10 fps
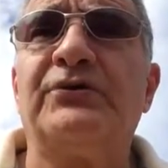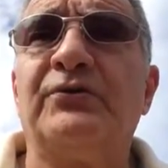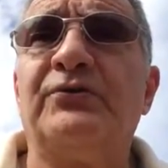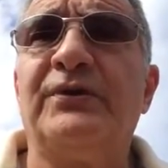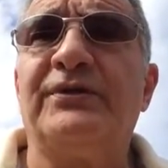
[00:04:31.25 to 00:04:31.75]

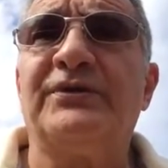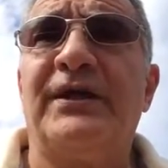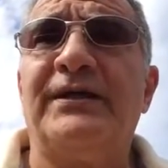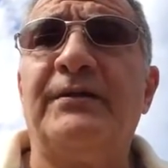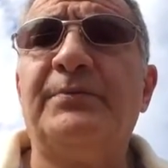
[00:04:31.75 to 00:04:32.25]
to get
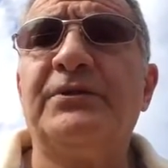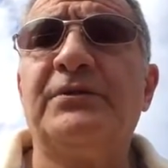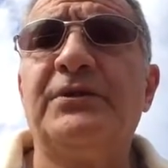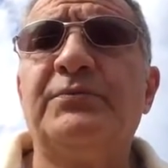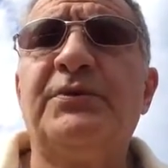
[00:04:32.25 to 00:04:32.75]
tied up
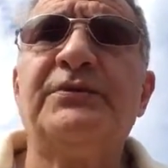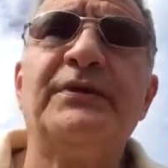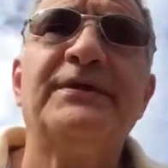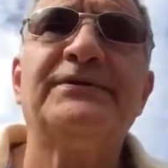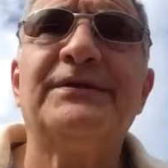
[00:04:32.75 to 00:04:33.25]
into this, but
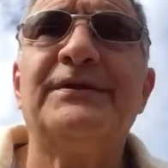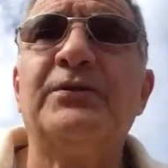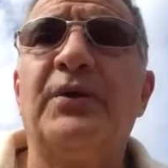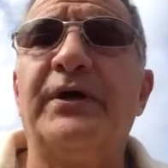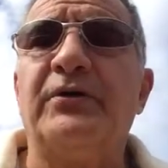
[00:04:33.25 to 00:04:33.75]
then I said,
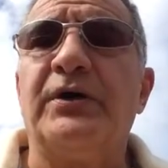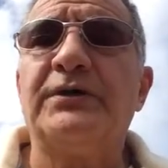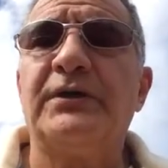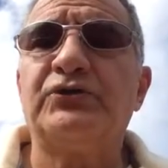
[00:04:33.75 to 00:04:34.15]
yeah, why not?